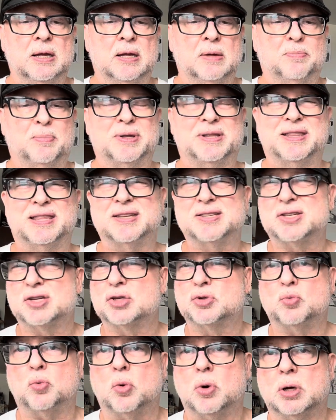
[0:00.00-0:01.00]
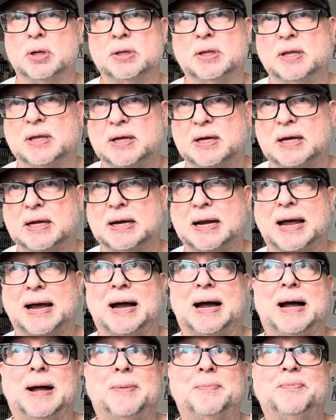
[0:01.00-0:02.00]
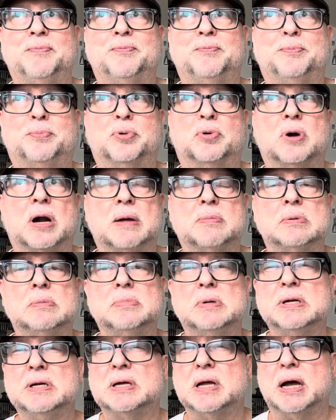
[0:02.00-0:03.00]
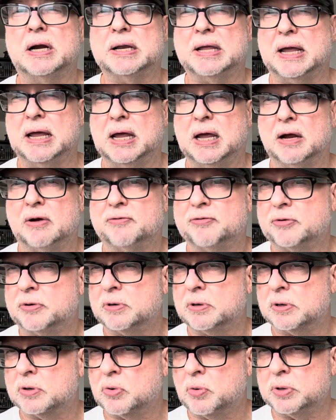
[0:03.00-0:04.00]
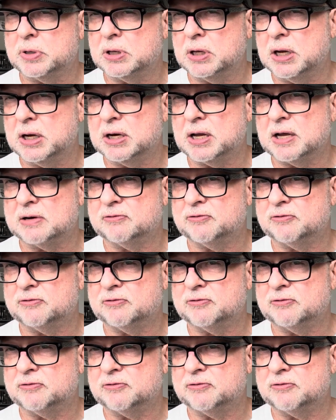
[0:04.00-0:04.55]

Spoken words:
But this is one that I'm probably not ever going to get on